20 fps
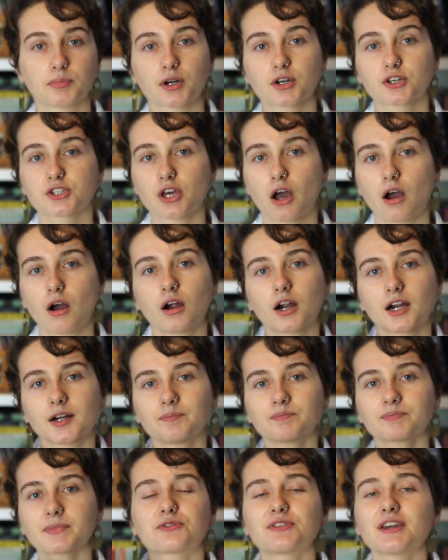books
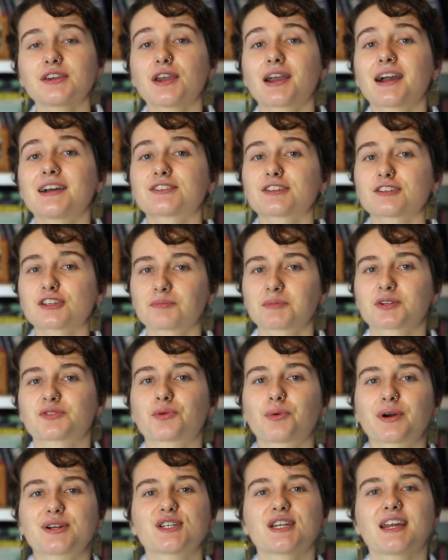are. So thank you guys so much
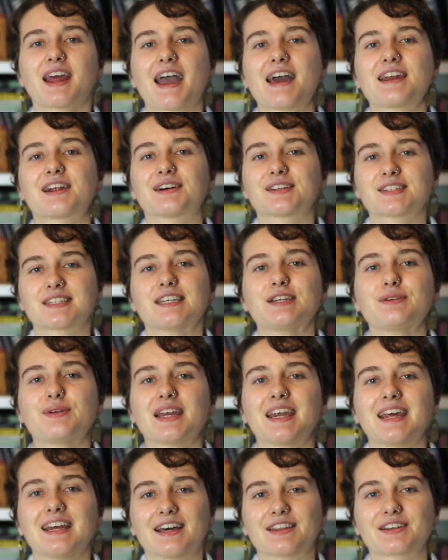for watching, and I'll see
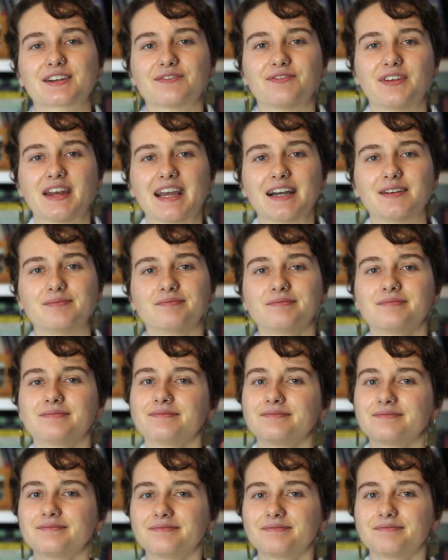you in another video.
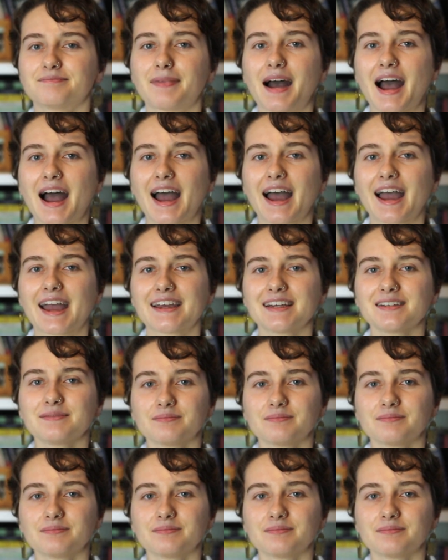Bye!